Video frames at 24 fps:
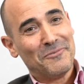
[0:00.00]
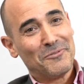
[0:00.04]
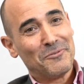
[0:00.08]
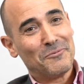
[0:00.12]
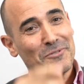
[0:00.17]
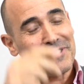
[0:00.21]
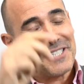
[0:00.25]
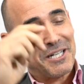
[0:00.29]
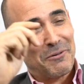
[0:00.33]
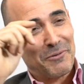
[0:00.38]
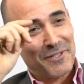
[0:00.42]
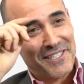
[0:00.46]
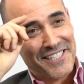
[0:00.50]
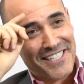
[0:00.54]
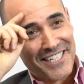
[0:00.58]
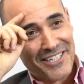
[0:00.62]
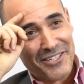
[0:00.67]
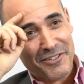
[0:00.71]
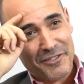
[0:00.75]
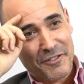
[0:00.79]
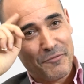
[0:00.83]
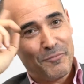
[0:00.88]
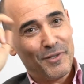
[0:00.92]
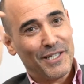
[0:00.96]
someone said,
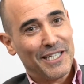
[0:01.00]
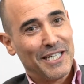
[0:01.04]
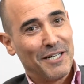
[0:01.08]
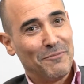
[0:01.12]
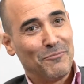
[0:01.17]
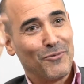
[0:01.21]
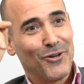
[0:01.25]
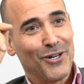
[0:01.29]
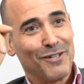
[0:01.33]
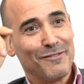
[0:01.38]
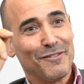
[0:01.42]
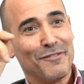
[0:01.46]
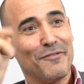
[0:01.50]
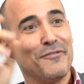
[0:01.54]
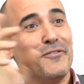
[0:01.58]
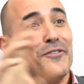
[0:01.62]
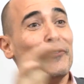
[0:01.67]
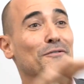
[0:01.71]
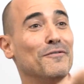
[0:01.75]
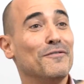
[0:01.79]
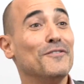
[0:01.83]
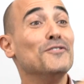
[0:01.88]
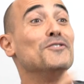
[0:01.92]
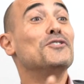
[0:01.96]
you become more of a
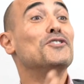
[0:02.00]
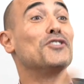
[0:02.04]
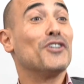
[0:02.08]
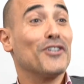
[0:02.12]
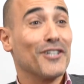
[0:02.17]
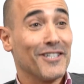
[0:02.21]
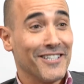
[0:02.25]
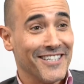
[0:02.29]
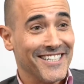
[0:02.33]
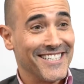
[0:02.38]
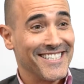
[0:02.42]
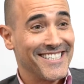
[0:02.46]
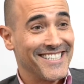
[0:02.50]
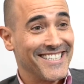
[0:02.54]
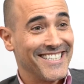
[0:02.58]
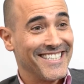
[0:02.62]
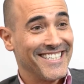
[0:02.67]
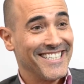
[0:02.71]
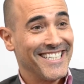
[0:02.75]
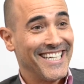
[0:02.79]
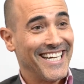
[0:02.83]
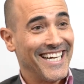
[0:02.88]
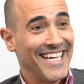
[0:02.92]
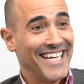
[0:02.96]
food journalist.
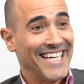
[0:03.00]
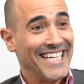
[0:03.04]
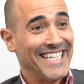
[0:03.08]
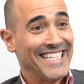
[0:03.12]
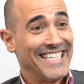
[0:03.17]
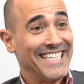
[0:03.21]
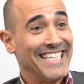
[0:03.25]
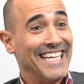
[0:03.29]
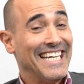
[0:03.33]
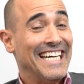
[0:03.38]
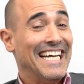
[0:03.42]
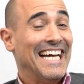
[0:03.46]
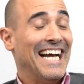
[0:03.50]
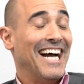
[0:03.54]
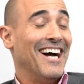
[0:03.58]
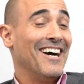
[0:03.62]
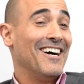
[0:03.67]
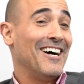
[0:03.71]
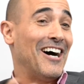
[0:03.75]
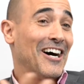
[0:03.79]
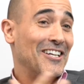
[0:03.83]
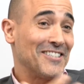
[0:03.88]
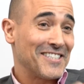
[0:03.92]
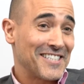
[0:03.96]
And
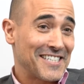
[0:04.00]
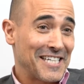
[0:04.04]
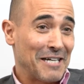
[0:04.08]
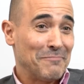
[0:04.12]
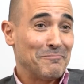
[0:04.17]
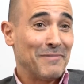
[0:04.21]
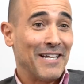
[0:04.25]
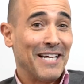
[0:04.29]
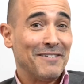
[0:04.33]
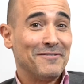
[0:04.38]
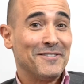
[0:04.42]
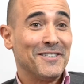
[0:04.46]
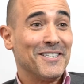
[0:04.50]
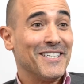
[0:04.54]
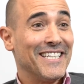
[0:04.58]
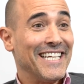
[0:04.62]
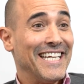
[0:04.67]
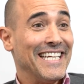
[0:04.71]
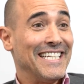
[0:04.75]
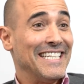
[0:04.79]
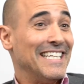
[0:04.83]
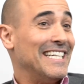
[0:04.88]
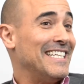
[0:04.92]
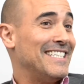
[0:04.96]
on some level,
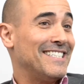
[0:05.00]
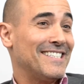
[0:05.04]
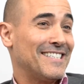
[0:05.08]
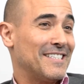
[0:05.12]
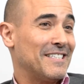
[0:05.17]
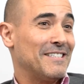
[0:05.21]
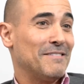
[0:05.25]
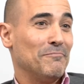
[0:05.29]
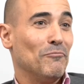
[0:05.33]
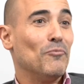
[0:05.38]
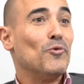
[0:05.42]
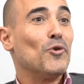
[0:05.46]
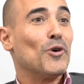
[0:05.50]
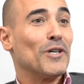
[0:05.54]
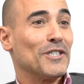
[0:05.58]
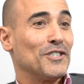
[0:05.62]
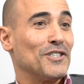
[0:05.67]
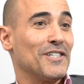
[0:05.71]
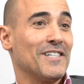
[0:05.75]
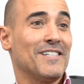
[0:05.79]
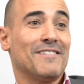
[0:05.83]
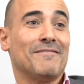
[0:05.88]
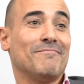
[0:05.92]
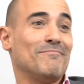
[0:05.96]
it's more
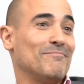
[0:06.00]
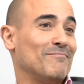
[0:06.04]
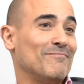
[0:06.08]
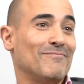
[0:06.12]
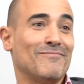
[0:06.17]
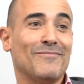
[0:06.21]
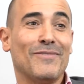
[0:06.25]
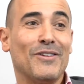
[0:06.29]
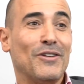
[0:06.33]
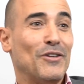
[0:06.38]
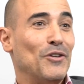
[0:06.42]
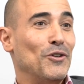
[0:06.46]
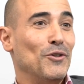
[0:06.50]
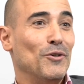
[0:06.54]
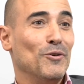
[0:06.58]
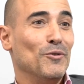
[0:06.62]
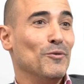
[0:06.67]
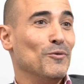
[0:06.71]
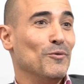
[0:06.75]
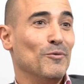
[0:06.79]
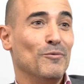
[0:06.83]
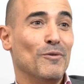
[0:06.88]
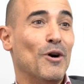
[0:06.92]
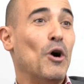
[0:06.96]
just
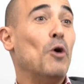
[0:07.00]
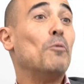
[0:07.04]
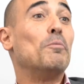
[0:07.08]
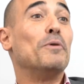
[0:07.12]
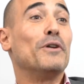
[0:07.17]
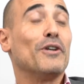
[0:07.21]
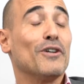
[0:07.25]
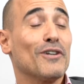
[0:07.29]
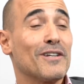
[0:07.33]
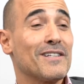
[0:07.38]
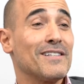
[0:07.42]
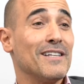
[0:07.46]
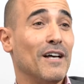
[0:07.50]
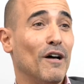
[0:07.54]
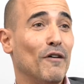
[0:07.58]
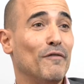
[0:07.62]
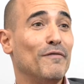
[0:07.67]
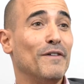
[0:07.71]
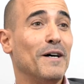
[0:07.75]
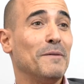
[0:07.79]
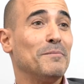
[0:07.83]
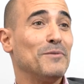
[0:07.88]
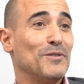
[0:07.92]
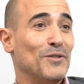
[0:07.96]
you open
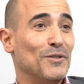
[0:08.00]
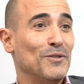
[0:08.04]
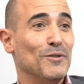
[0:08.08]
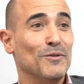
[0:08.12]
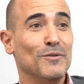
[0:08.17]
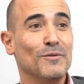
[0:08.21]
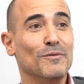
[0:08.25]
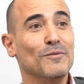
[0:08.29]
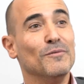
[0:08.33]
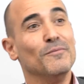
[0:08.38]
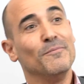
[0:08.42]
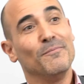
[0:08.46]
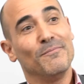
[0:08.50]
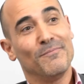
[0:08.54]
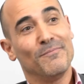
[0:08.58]
yourself up to